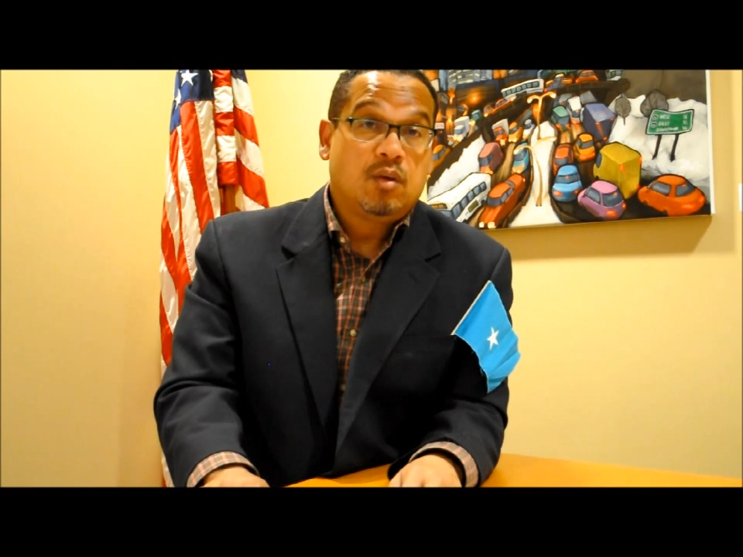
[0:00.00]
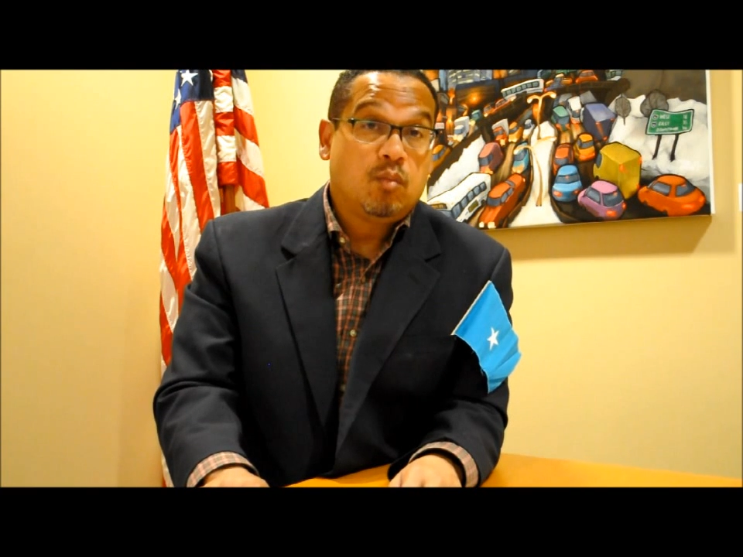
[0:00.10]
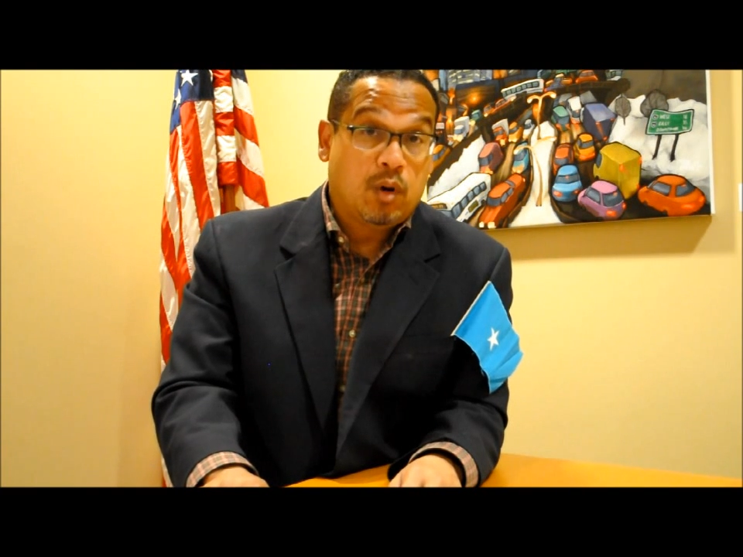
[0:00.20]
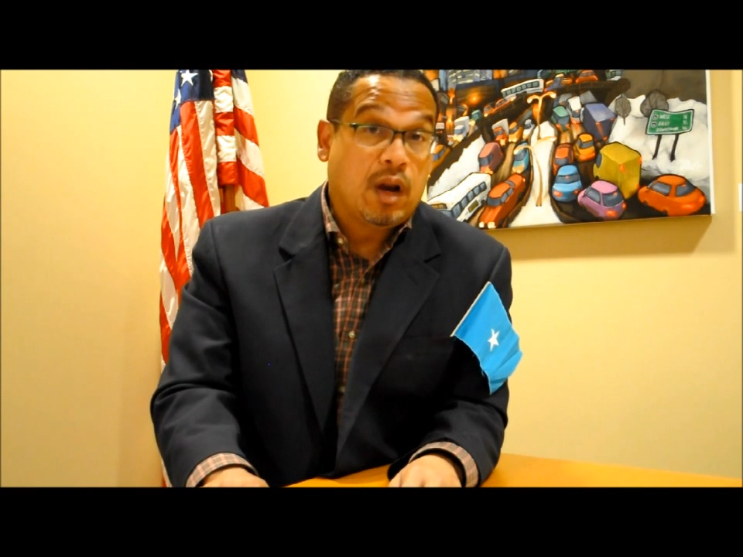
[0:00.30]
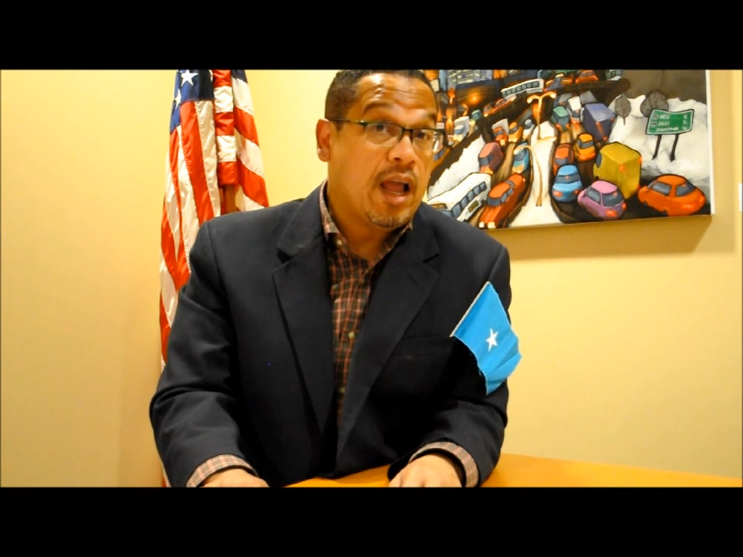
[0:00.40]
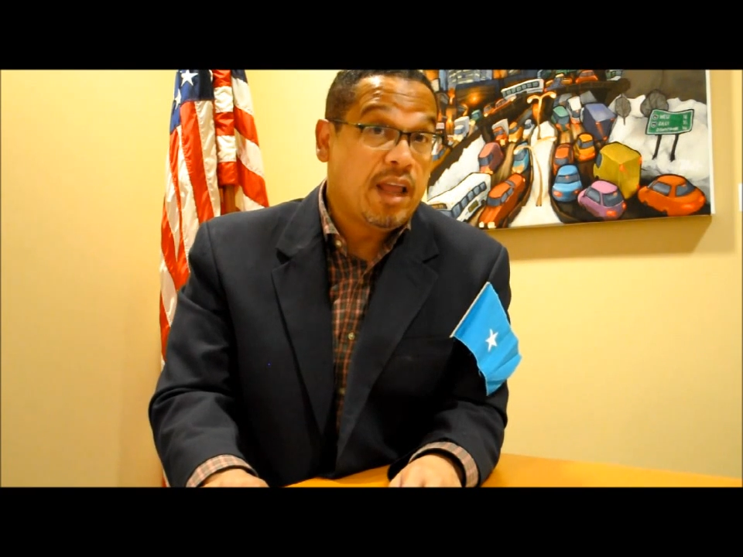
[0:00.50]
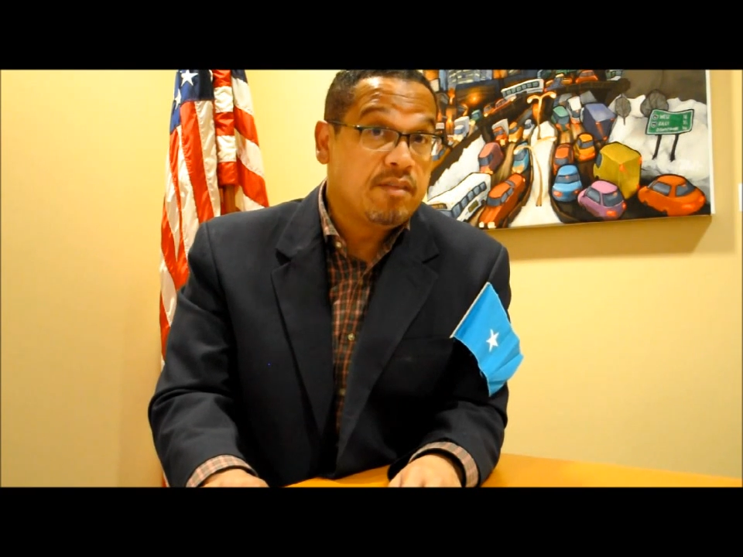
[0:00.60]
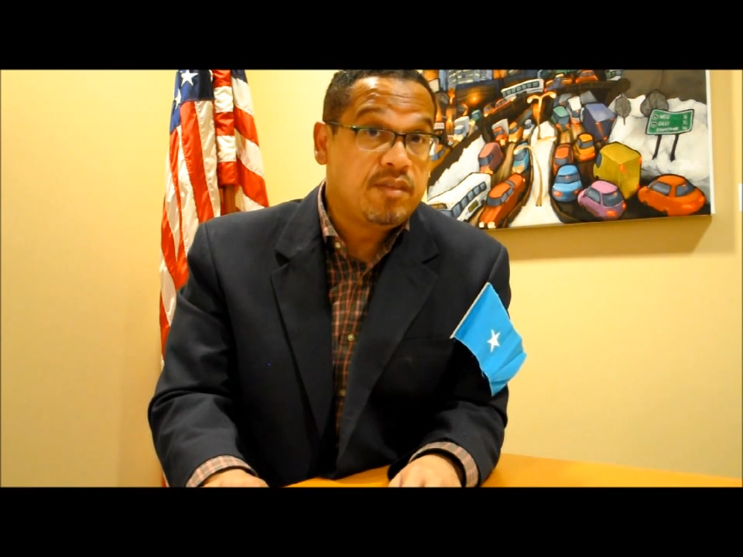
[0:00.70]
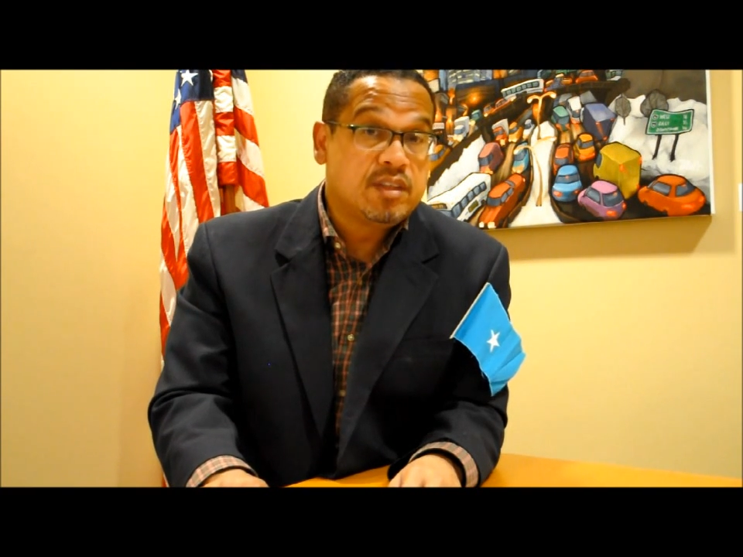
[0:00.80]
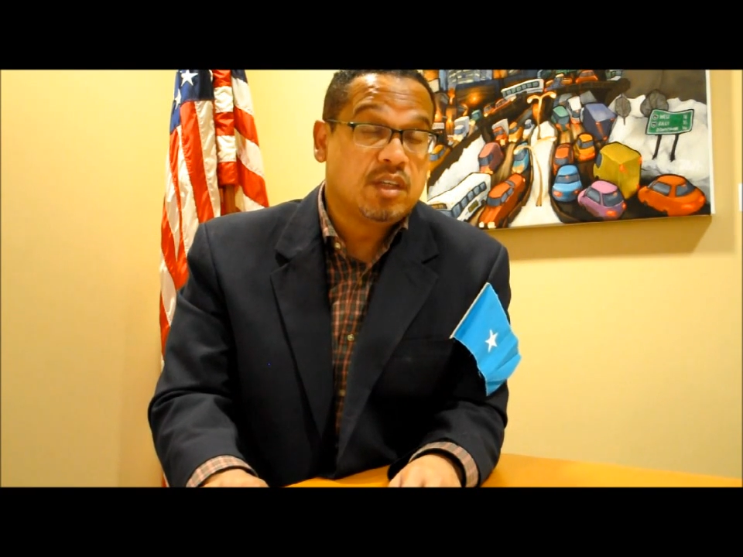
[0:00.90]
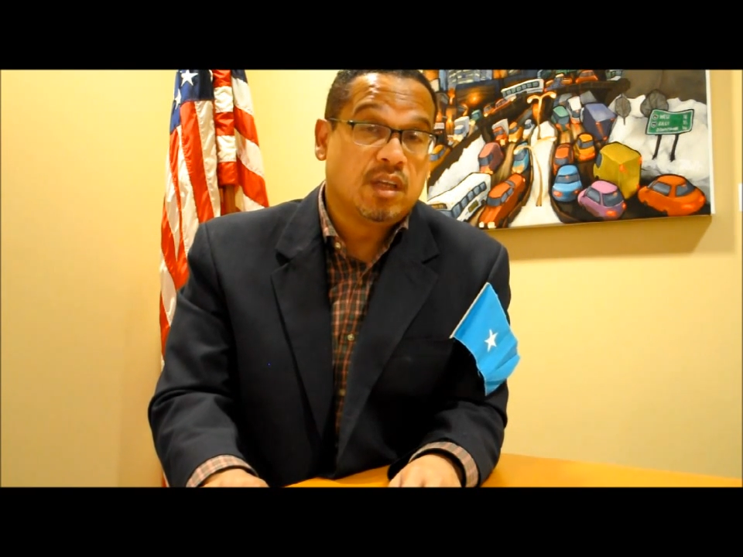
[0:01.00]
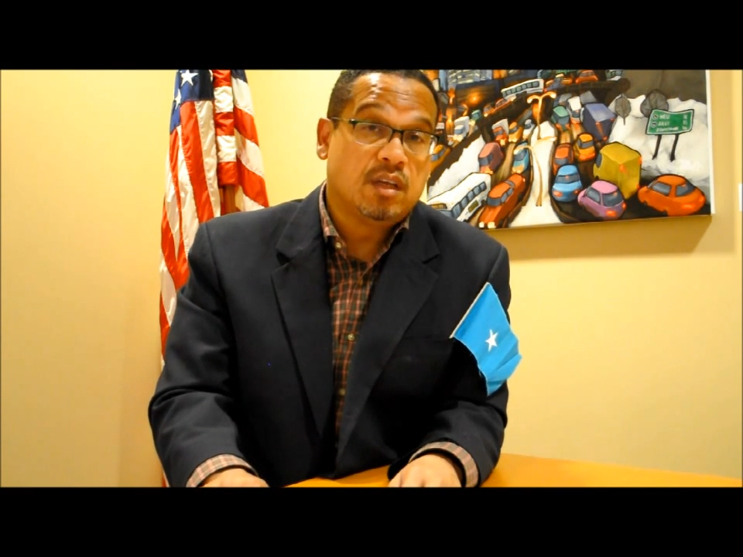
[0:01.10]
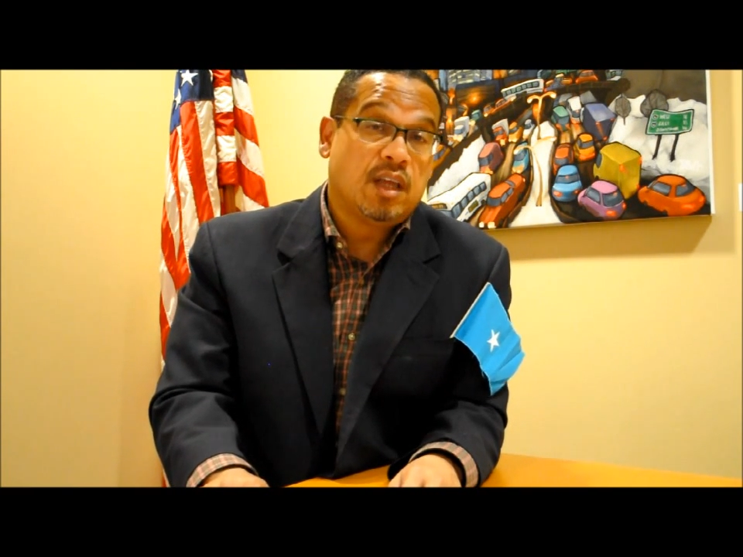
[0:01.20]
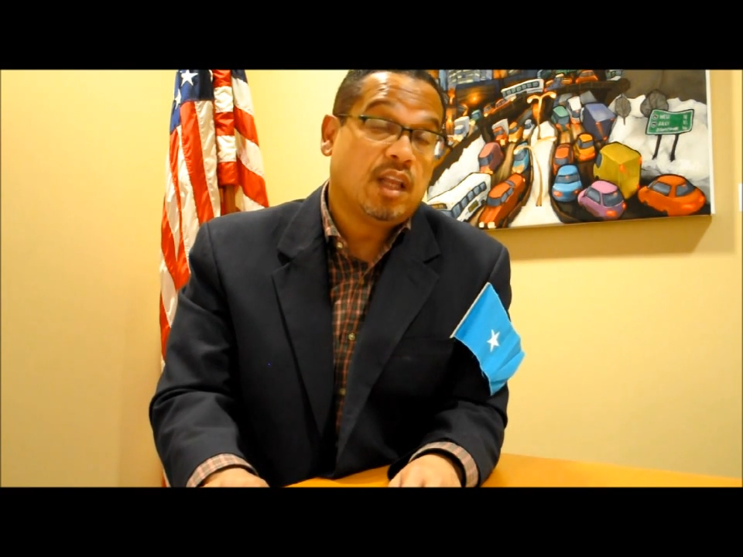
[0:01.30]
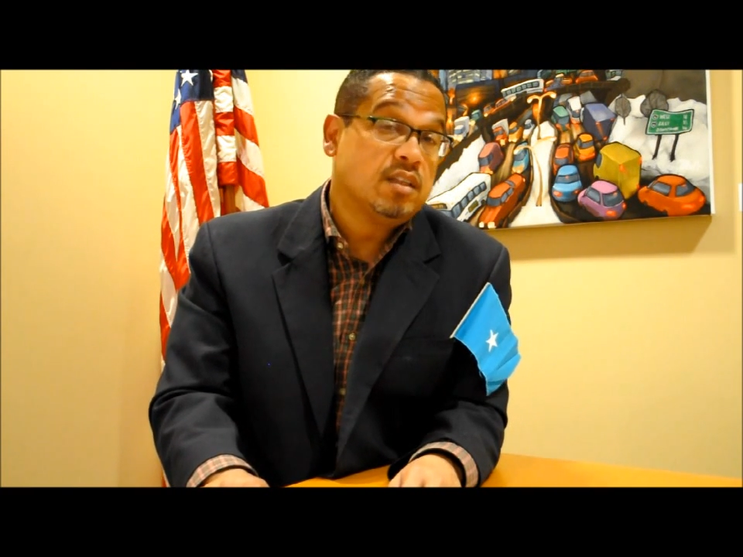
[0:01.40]
where I have visited
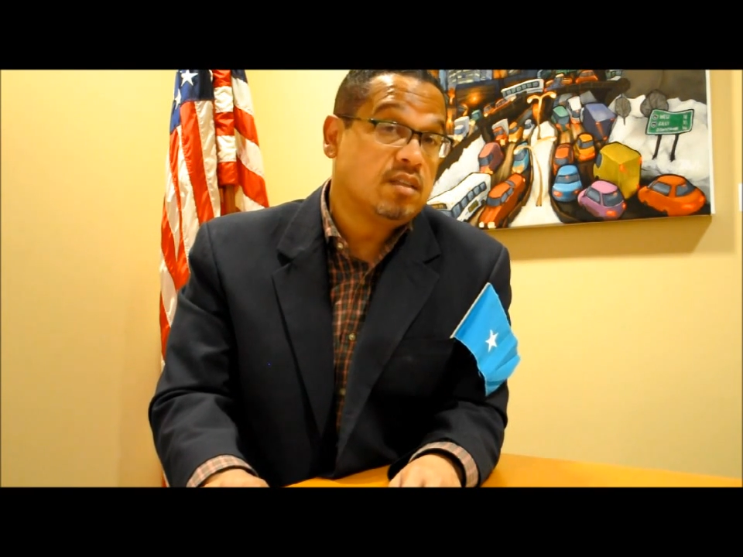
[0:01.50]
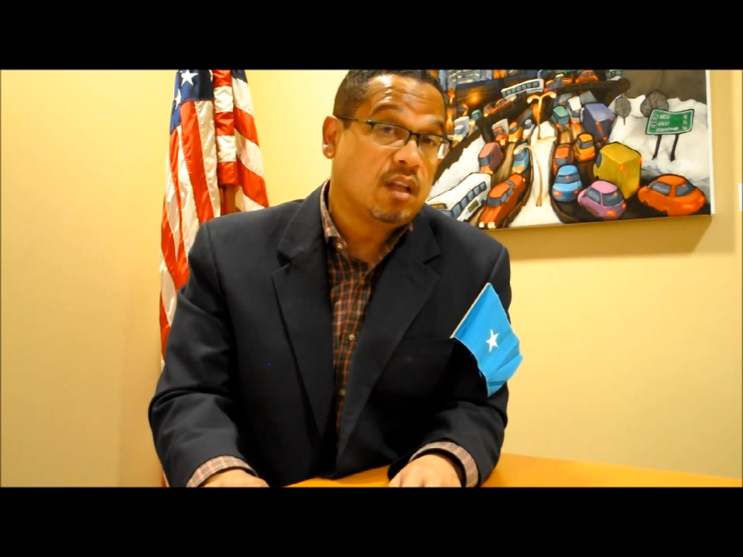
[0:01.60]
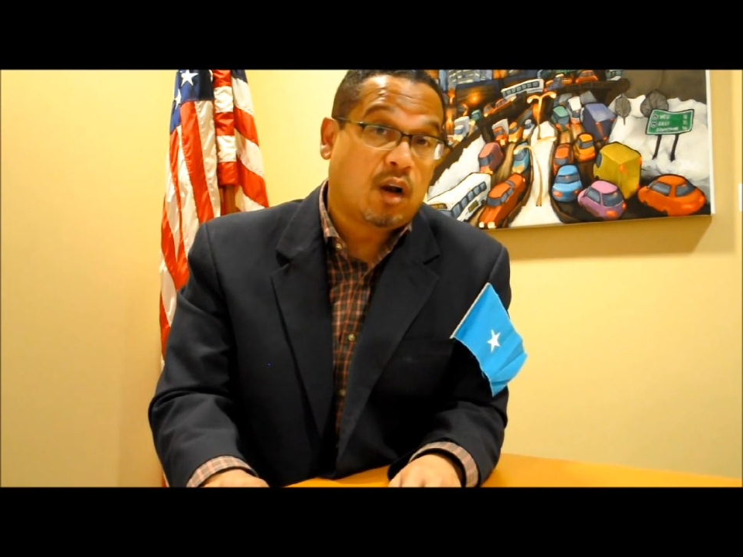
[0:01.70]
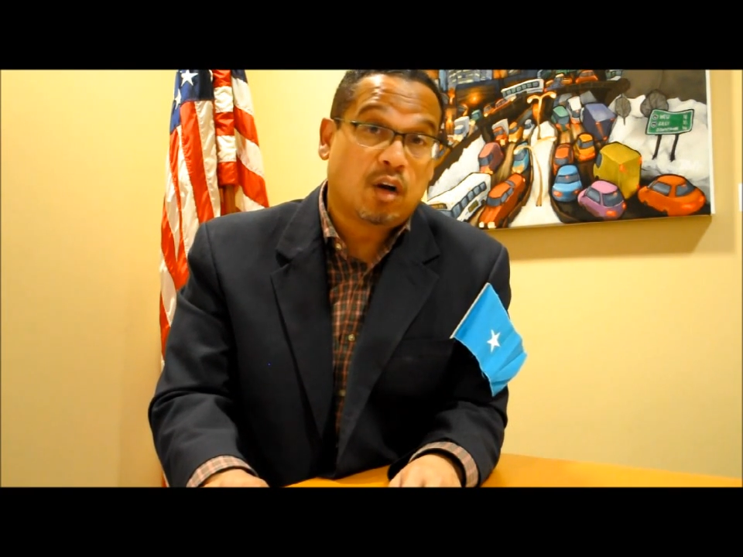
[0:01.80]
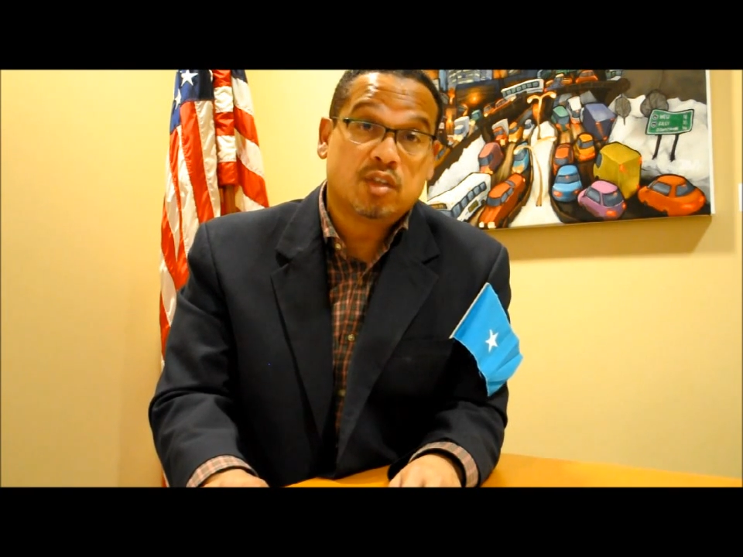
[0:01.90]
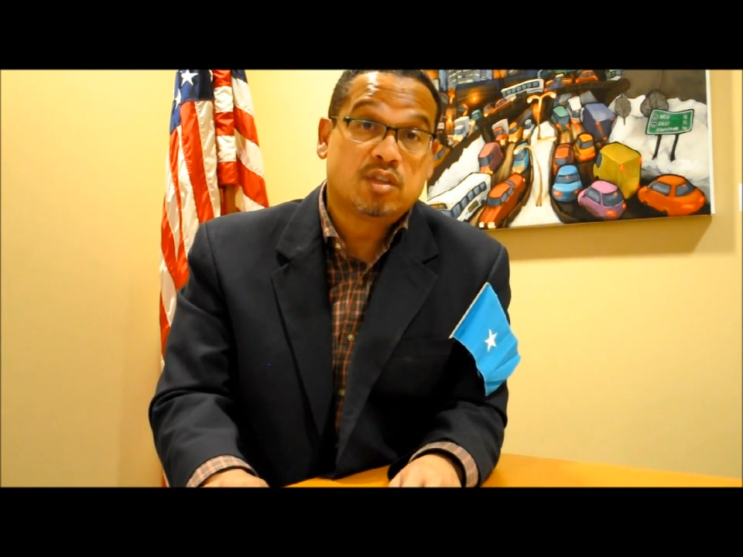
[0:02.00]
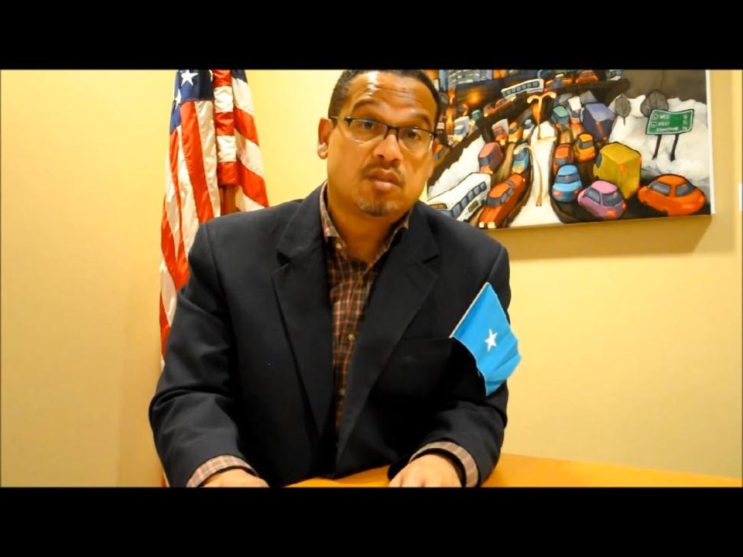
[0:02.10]
and is the largest